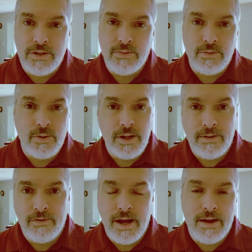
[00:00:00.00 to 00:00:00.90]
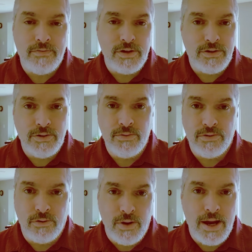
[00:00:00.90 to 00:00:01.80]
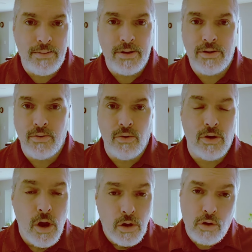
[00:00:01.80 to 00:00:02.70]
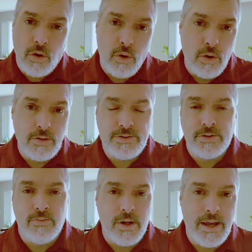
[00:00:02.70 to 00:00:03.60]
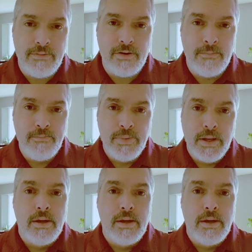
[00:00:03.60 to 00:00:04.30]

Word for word: to you or whatever having to do with grammar or courts or whatever,